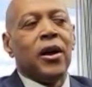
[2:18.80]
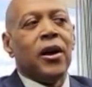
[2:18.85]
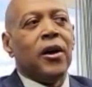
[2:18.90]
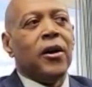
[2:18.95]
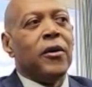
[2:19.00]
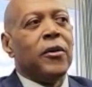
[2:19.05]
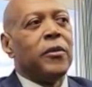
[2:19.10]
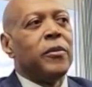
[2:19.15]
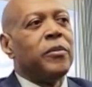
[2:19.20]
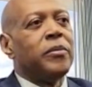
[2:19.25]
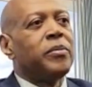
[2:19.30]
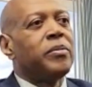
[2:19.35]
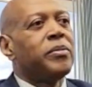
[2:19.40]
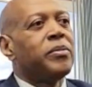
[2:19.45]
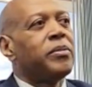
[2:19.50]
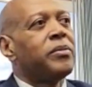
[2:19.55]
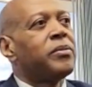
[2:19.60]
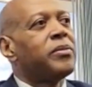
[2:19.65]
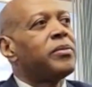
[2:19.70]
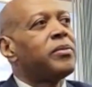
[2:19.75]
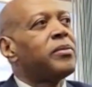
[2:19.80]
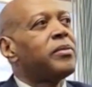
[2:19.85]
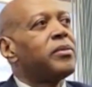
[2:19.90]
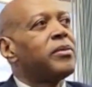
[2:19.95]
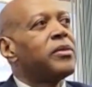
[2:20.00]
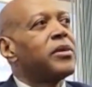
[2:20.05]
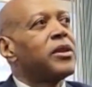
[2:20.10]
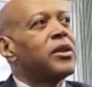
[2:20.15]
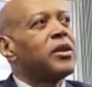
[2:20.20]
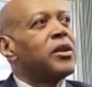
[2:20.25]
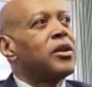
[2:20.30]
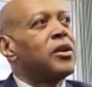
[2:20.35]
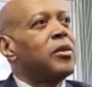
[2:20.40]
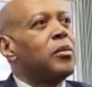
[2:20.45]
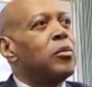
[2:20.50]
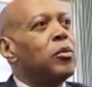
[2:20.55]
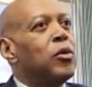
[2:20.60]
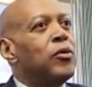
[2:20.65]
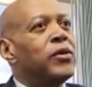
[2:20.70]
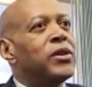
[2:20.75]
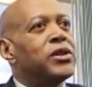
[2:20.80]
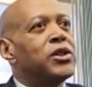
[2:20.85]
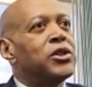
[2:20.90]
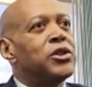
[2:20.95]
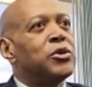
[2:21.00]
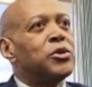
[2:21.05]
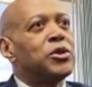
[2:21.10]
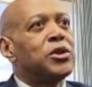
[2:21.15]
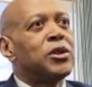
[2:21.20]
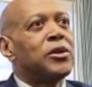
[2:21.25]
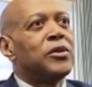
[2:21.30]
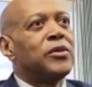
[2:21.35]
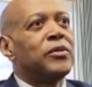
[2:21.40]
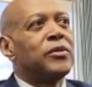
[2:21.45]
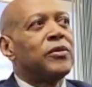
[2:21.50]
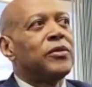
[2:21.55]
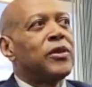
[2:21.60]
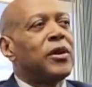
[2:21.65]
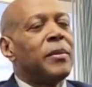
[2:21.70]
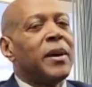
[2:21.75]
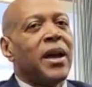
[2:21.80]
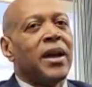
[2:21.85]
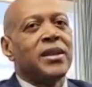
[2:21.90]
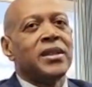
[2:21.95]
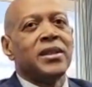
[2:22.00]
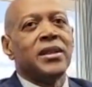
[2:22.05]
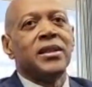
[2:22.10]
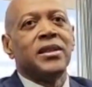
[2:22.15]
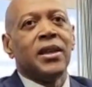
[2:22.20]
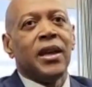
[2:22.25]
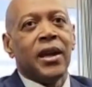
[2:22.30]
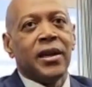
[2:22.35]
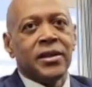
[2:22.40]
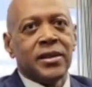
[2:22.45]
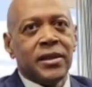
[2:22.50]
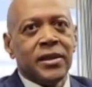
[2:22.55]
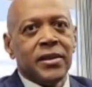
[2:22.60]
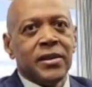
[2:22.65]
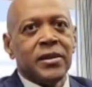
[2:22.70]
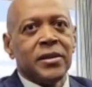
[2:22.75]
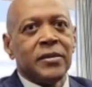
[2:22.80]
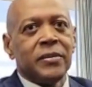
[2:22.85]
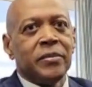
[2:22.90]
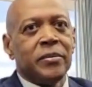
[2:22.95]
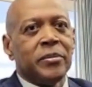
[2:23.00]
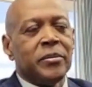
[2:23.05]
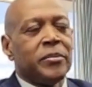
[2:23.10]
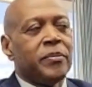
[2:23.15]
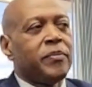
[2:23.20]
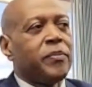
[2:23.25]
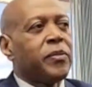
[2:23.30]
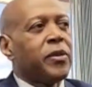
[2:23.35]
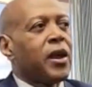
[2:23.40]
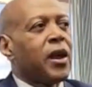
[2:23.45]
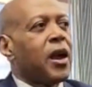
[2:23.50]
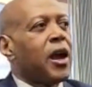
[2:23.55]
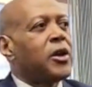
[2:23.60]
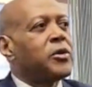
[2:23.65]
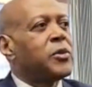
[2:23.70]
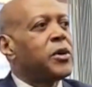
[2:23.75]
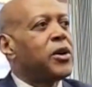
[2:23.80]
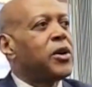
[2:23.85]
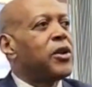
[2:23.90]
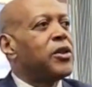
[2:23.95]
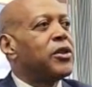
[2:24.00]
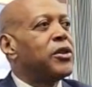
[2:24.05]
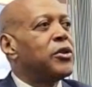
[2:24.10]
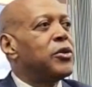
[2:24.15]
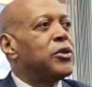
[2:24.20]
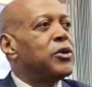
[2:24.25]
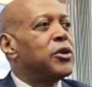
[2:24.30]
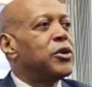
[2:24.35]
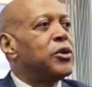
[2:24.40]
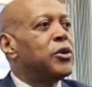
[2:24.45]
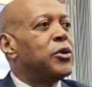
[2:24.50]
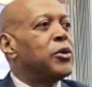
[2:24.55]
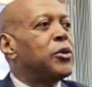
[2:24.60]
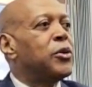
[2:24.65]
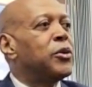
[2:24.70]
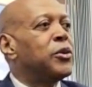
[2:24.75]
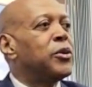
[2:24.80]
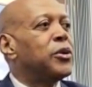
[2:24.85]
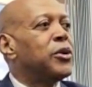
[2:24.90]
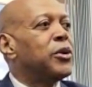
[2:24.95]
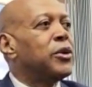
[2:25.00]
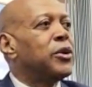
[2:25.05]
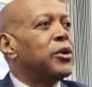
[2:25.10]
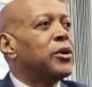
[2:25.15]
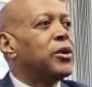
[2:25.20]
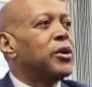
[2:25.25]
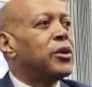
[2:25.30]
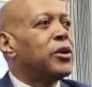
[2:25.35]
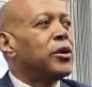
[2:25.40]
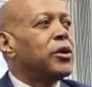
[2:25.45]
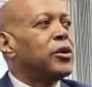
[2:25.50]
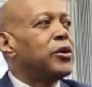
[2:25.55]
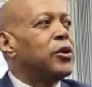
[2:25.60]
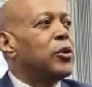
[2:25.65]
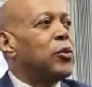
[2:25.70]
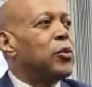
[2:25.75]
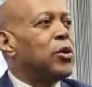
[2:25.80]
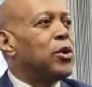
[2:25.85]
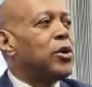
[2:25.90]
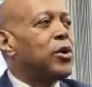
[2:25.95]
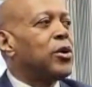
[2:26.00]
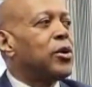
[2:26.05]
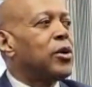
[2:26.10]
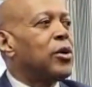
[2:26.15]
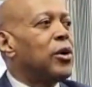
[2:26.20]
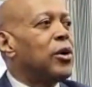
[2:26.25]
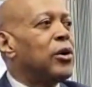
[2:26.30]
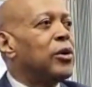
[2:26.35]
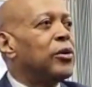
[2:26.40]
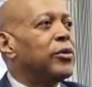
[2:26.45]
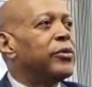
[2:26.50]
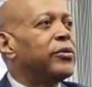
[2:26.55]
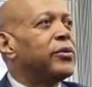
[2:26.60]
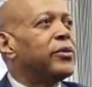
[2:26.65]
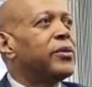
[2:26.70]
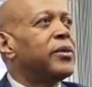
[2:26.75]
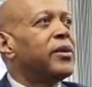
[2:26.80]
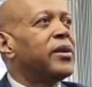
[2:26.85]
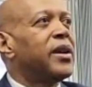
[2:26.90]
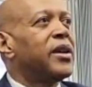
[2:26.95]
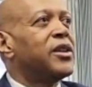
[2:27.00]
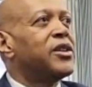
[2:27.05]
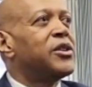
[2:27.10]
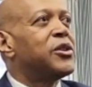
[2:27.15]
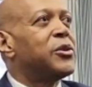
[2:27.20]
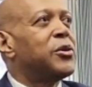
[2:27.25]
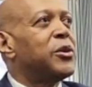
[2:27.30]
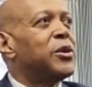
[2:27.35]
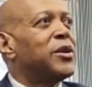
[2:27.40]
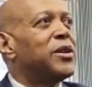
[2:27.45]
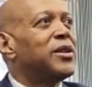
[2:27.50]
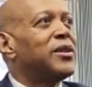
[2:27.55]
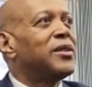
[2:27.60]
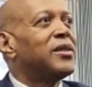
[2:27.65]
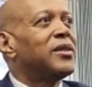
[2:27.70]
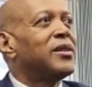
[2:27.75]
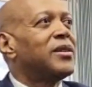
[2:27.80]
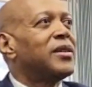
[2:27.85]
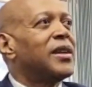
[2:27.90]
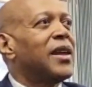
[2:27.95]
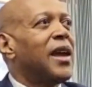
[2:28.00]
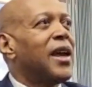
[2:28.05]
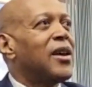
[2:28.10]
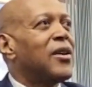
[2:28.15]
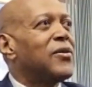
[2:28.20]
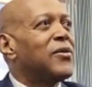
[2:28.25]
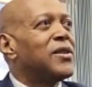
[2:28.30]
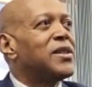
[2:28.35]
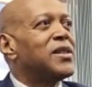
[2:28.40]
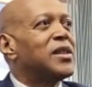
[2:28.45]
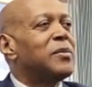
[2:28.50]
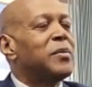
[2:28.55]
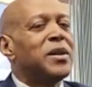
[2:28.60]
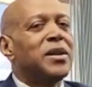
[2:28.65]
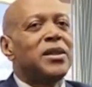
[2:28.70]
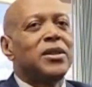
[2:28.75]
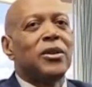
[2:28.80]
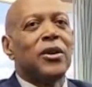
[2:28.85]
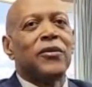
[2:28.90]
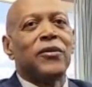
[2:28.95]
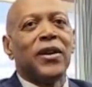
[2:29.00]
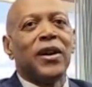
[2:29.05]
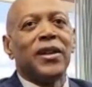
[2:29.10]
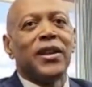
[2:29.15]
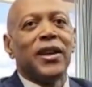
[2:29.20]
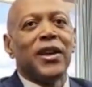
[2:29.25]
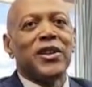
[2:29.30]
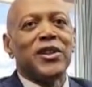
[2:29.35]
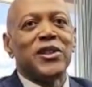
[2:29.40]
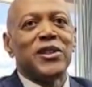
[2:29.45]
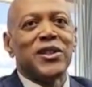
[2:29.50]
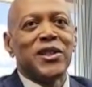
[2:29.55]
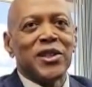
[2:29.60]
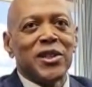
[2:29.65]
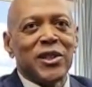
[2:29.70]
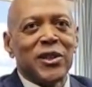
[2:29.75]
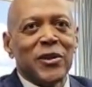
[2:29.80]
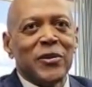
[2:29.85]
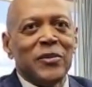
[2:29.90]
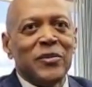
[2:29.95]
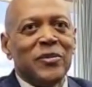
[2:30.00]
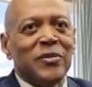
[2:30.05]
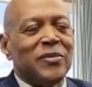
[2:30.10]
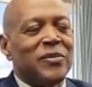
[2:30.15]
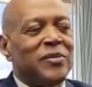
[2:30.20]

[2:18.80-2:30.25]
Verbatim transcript: um, move the institution from excellence to excellence as we continue to do the work of ensuring the health and stability of the financial system,